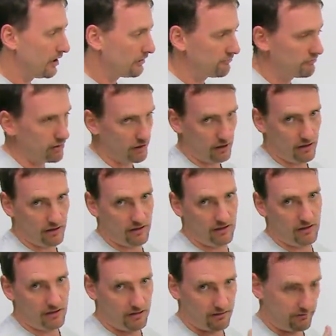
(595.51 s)
Rule,
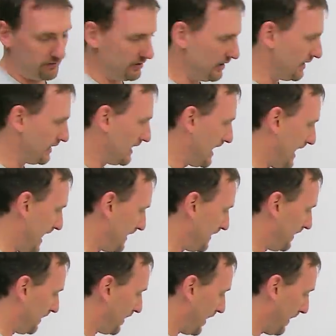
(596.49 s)
little
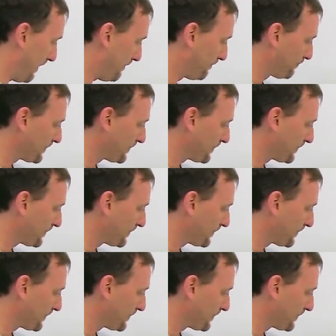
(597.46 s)
ending there.